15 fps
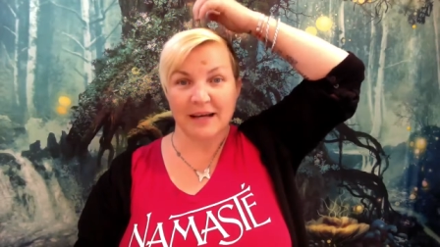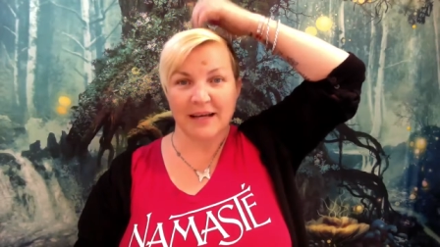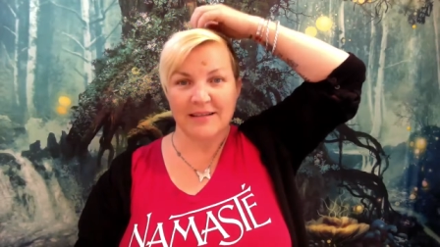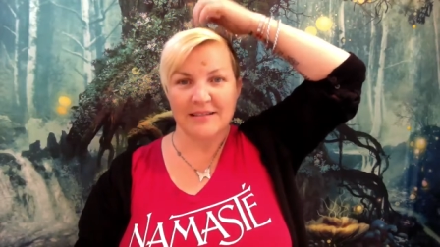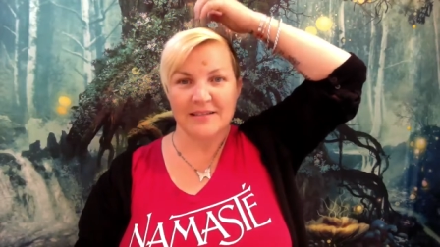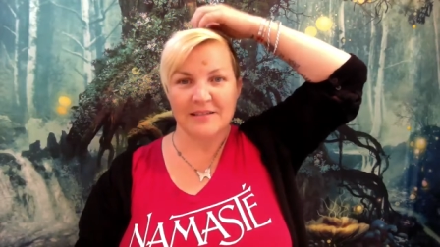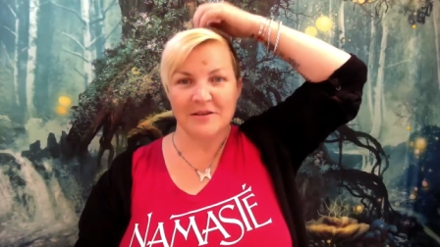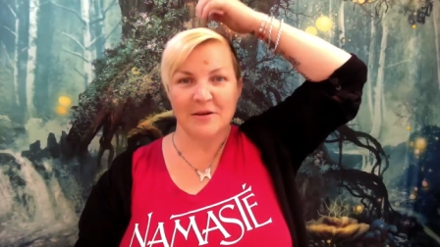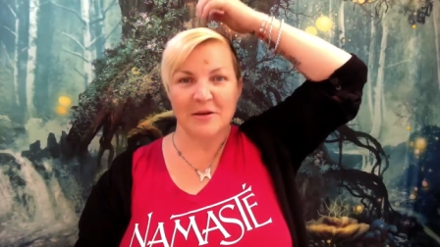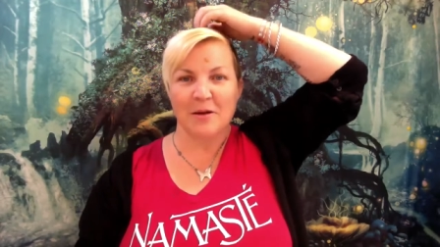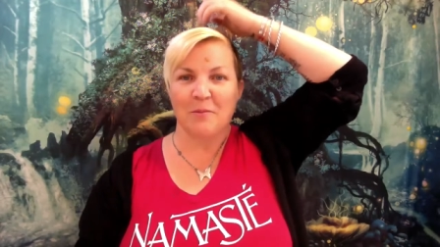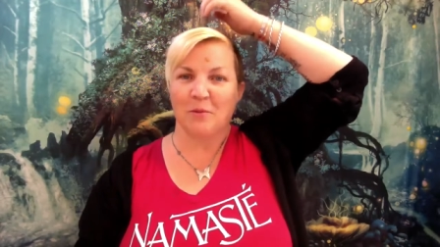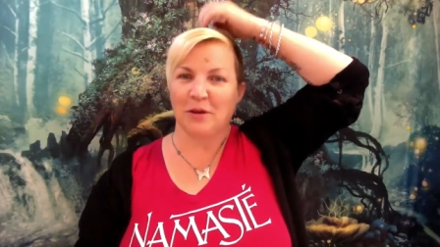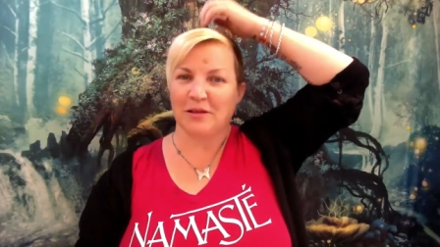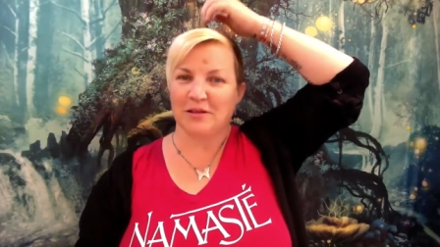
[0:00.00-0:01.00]
I still
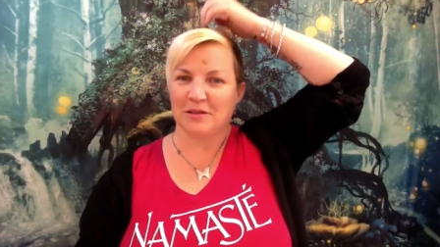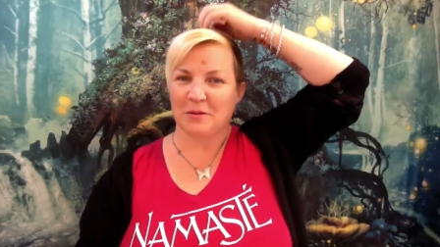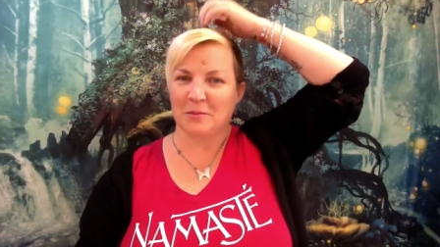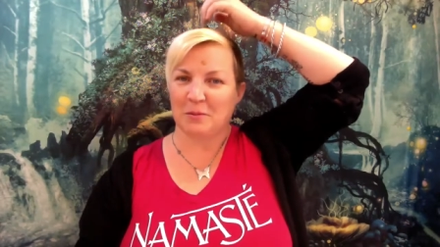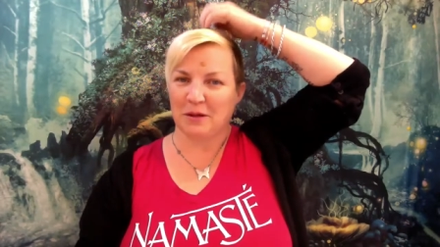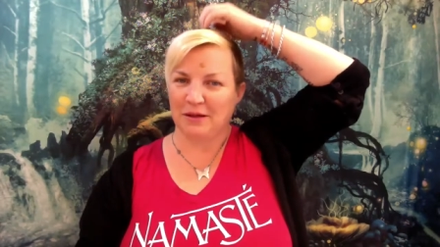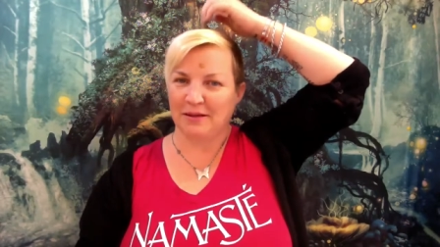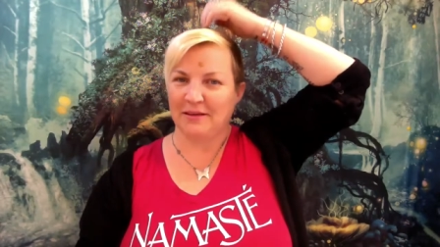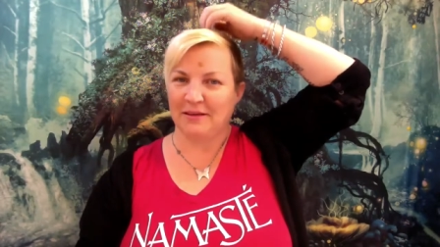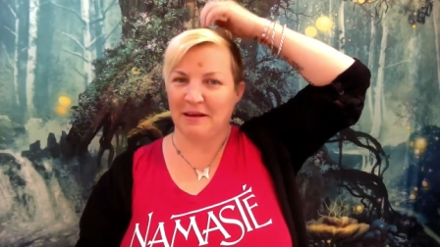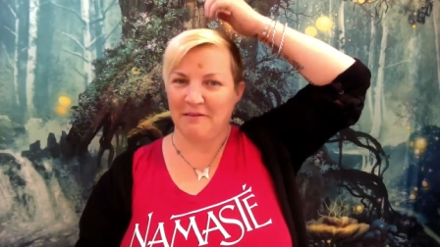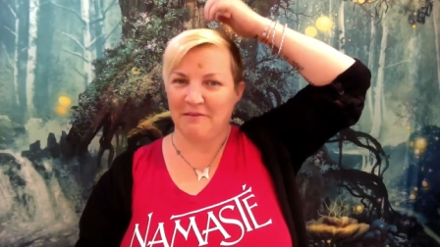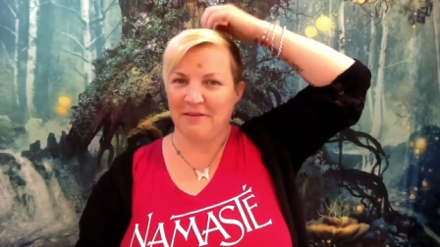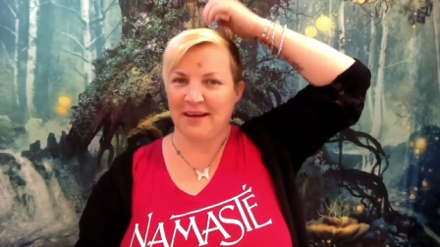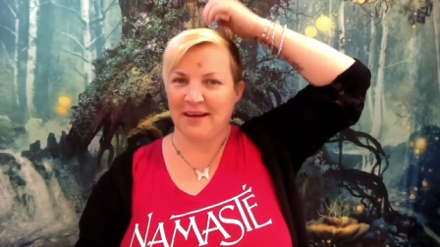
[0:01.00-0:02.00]
am willing to completely
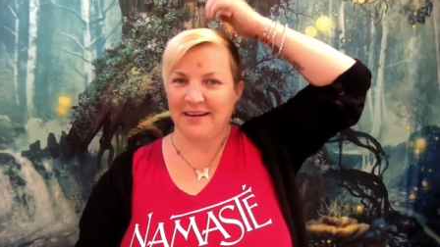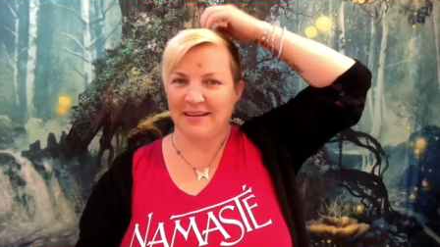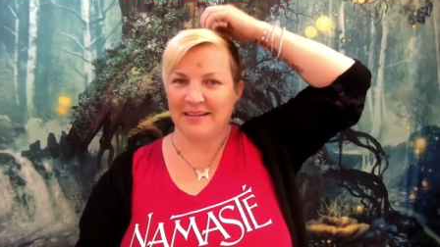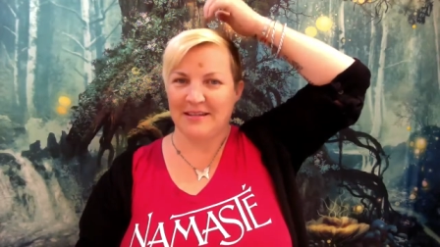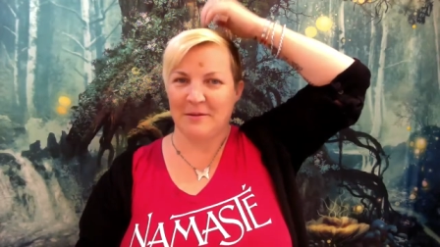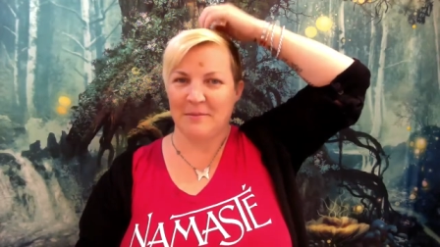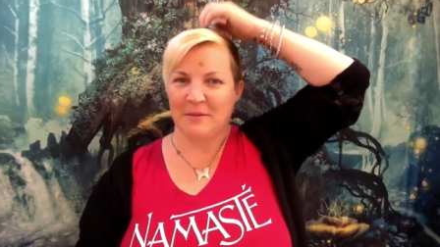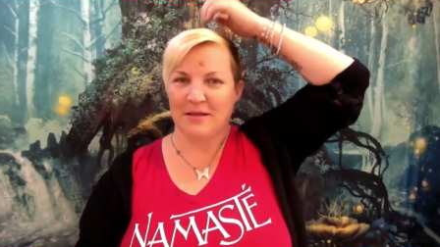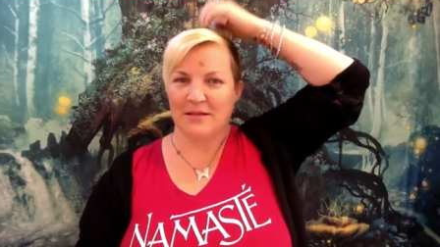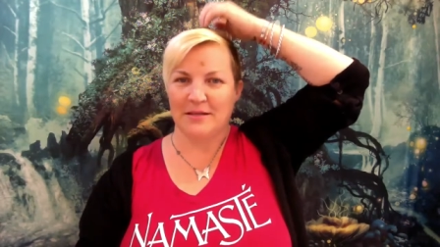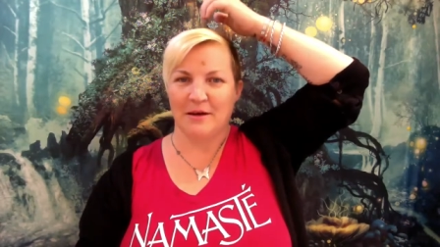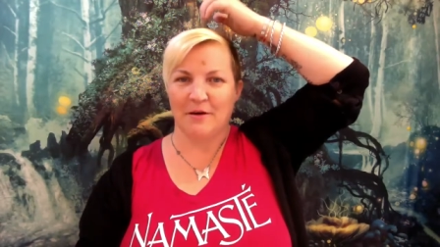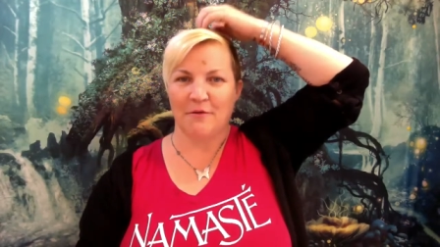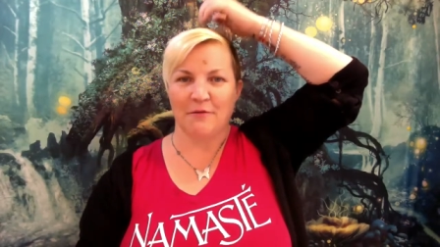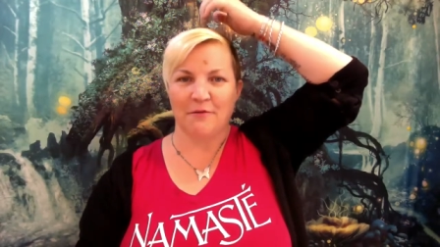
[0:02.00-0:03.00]
love and accept
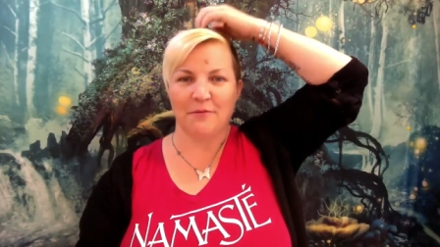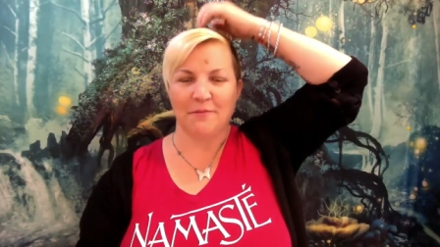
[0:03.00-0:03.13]
myself.